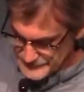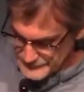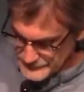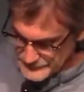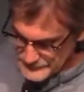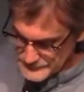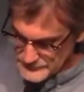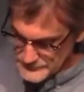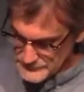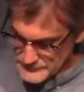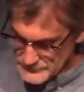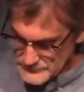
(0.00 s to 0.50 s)

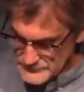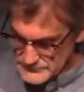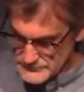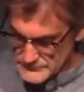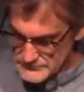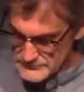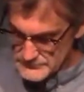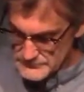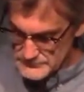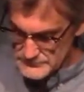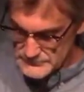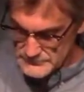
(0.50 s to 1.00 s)

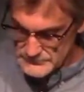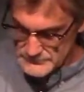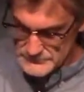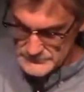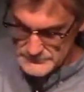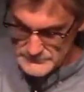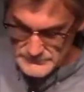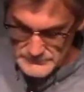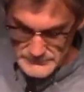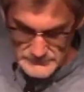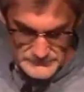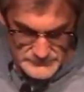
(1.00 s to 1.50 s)

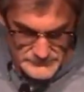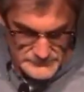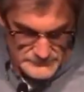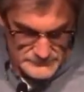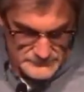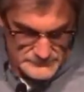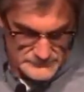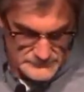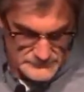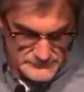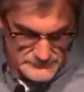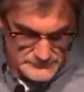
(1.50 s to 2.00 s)

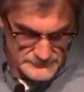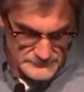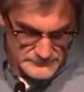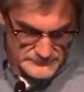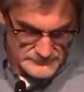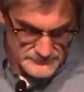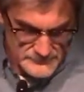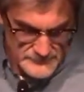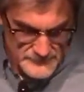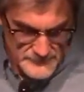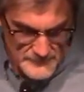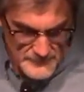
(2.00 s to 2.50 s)

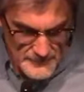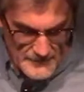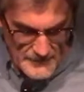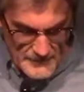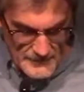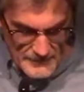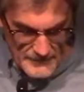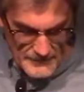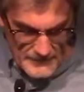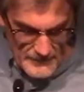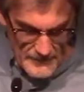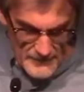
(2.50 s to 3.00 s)
[no speech]